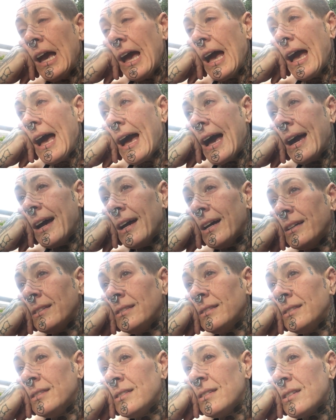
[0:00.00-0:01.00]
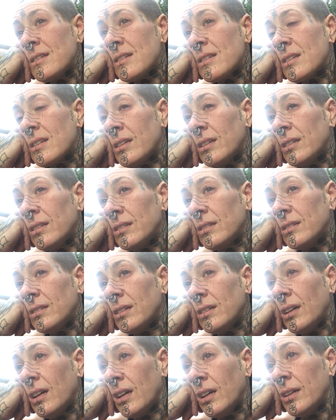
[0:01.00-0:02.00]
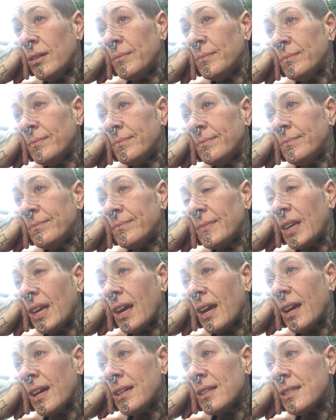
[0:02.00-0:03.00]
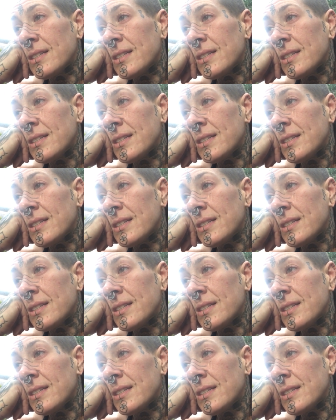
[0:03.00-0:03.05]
And yeah,